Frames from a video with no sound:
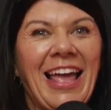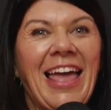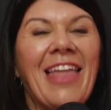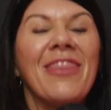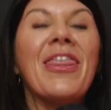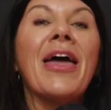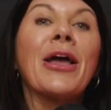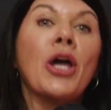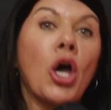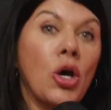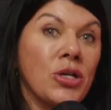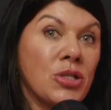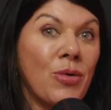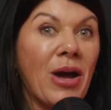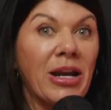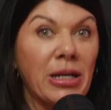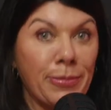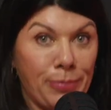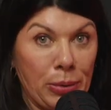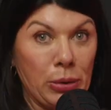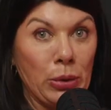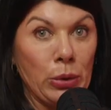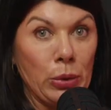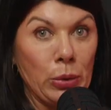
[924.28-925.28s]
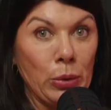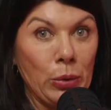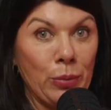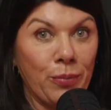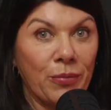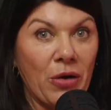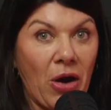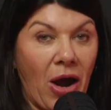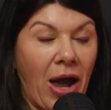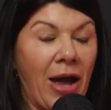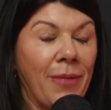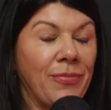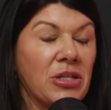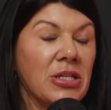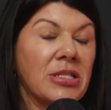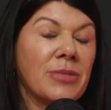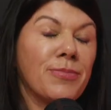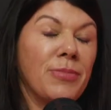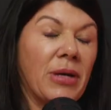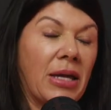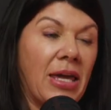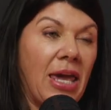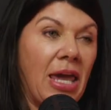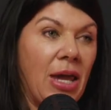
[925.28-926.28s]
that goes around a pool, right?
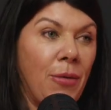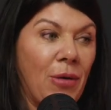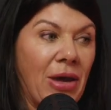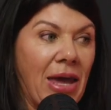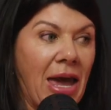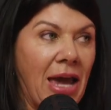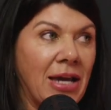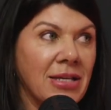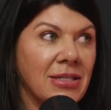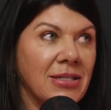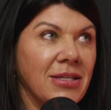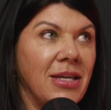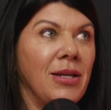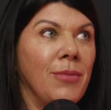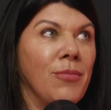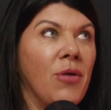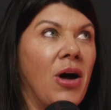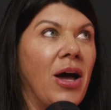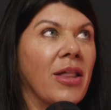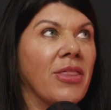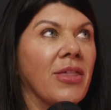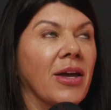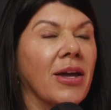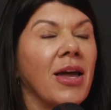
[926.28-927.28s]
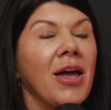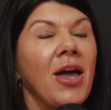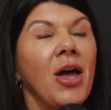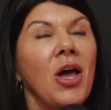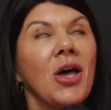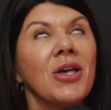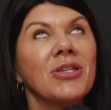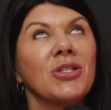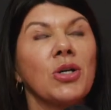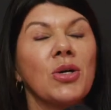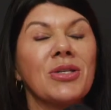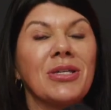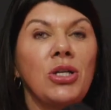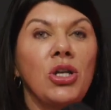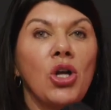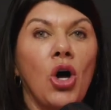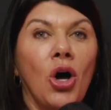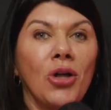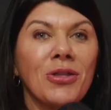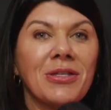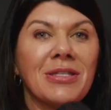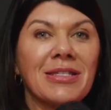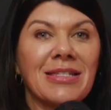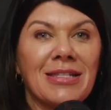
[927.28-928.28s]
Just my Kiwi accent, you might think. So it's
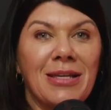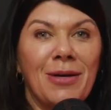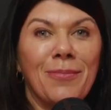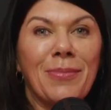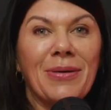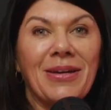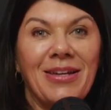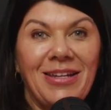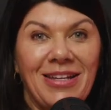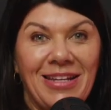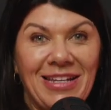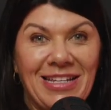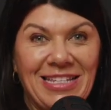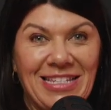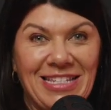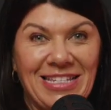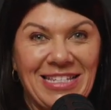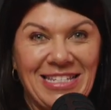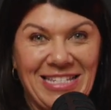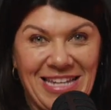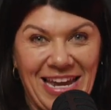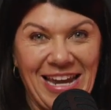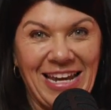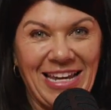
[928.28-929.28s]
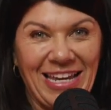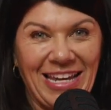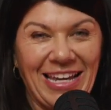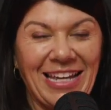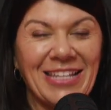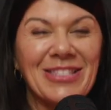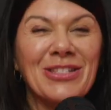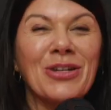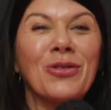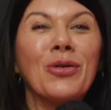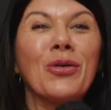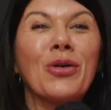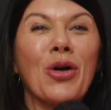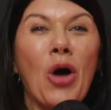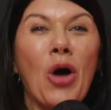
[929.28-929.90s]
non-slip decking. It's called